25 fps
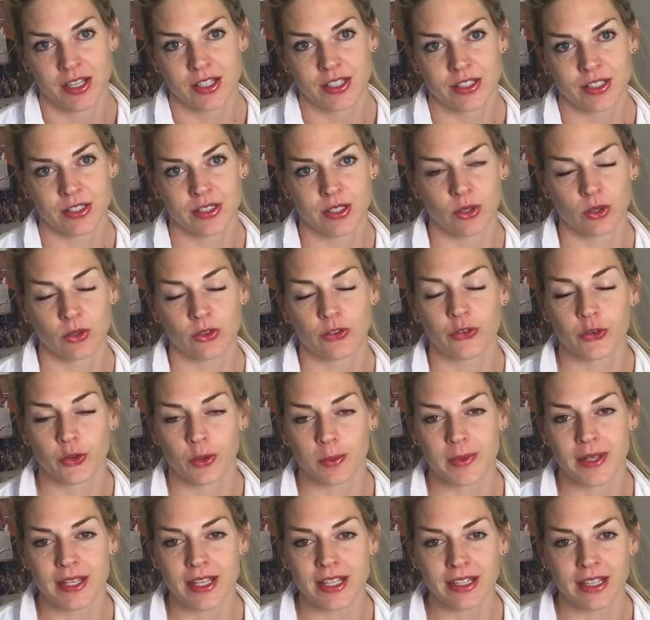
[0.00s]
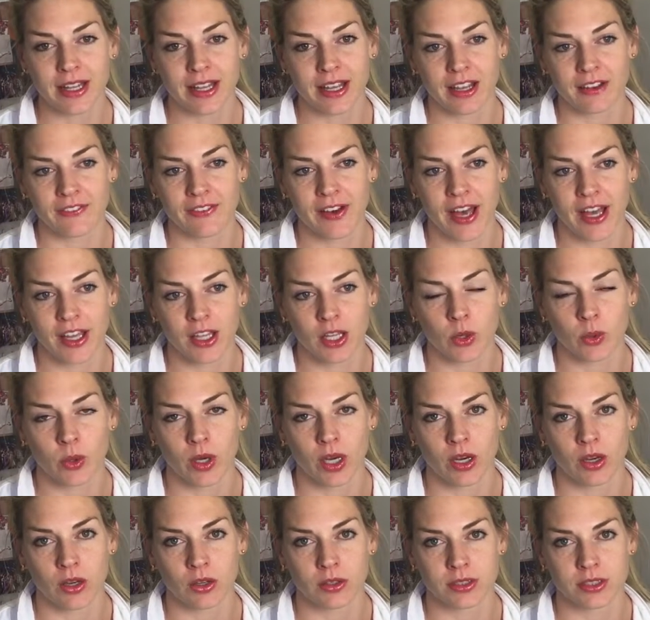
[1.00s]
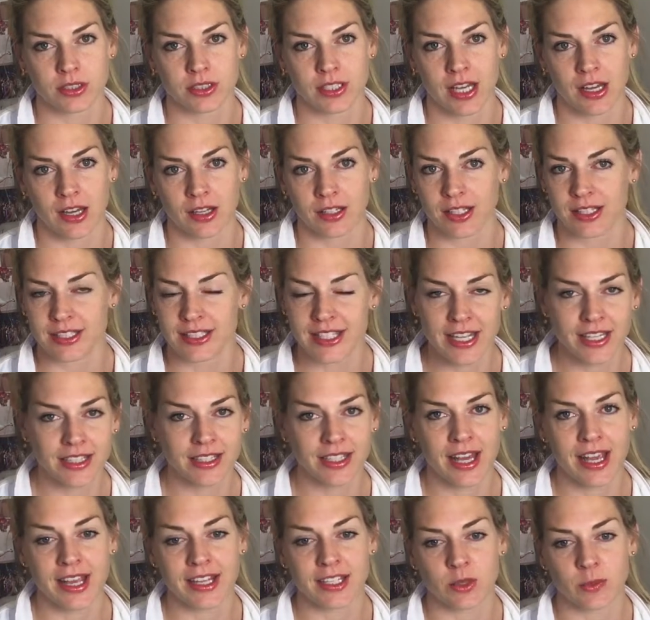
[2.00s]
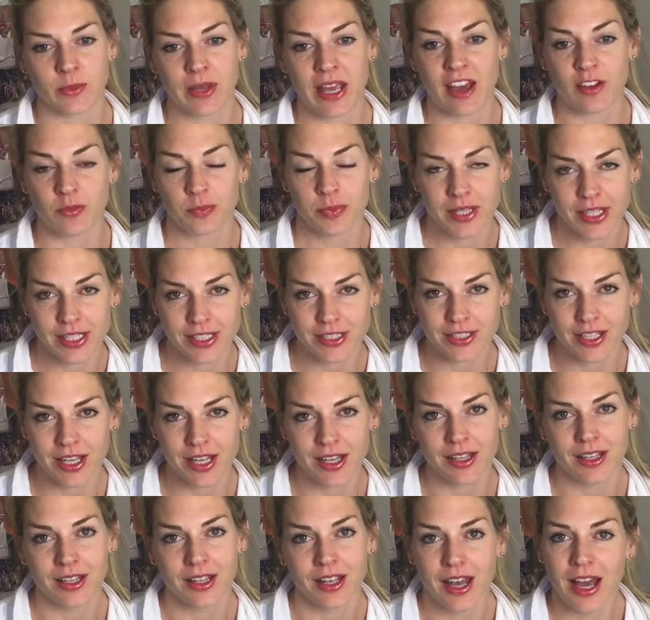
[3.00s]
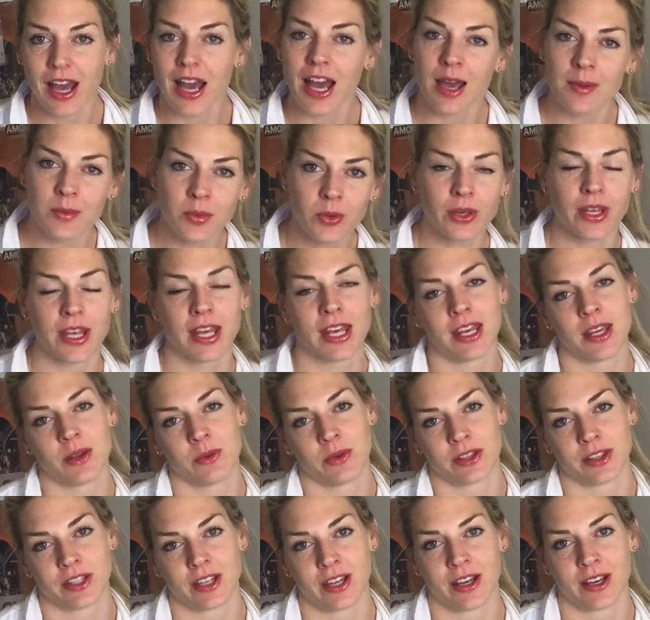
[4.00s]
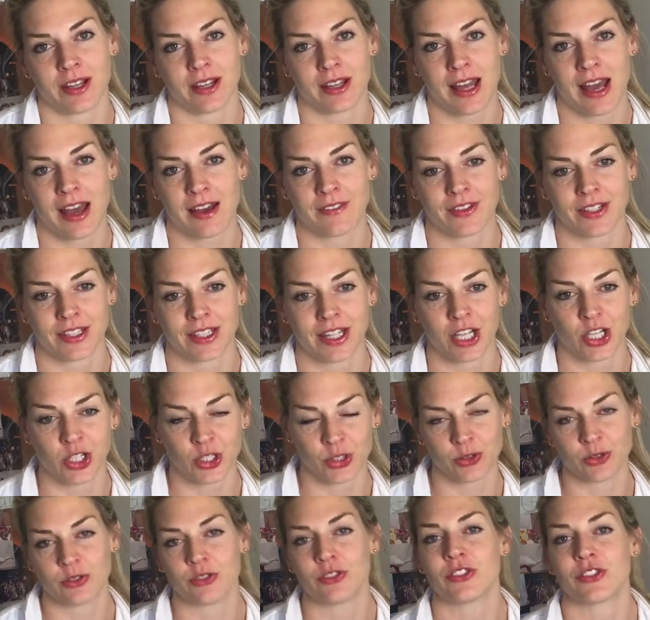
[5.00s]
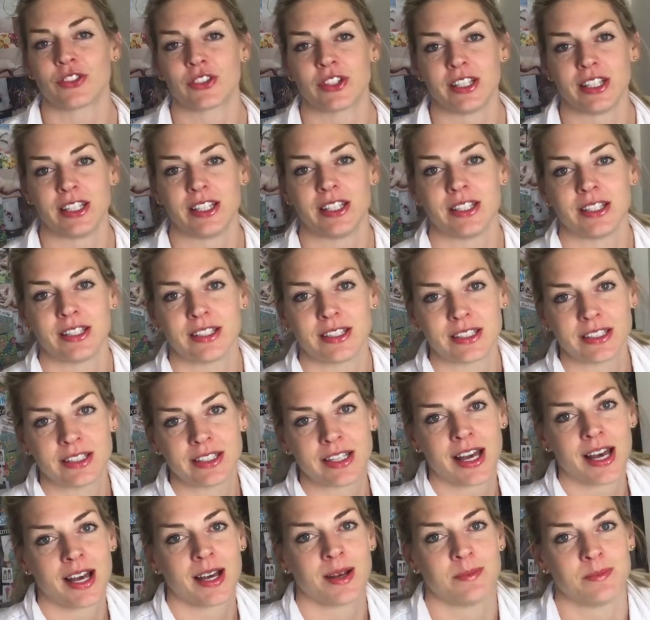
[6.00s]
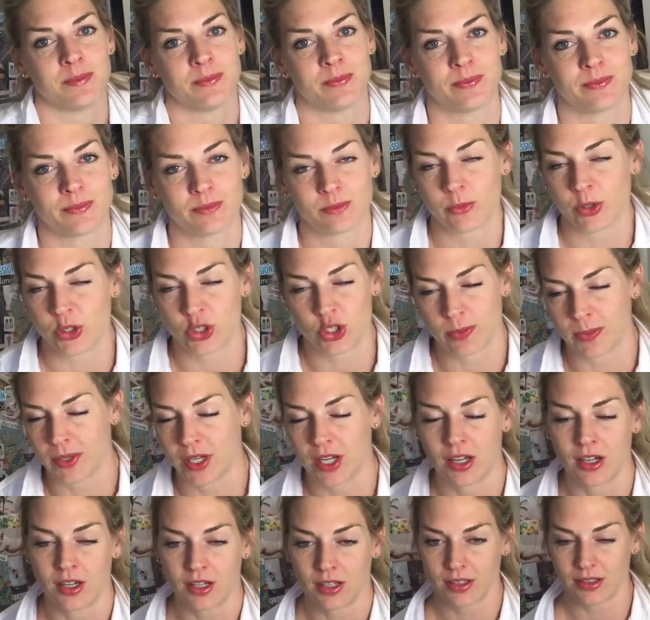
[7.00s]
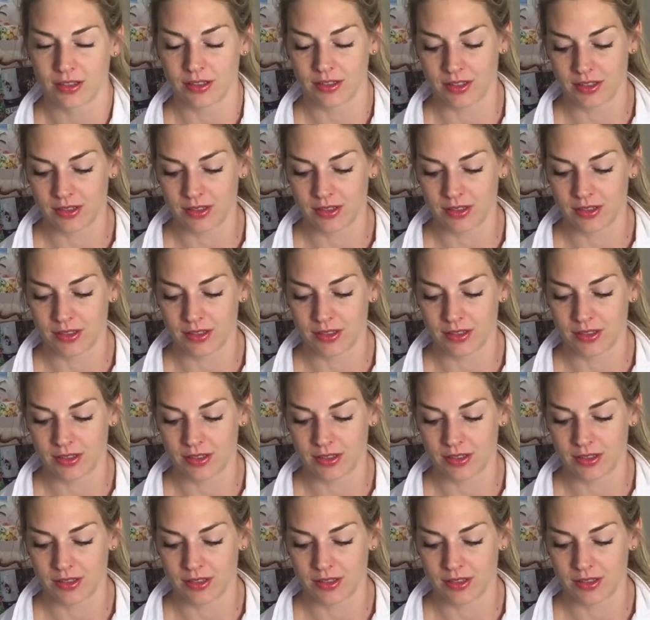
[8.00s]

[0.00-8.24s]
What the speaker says: So for me, like if I go out on a date night and we have pizza, I'm okay with not having like gluten-free, whatchamacallit,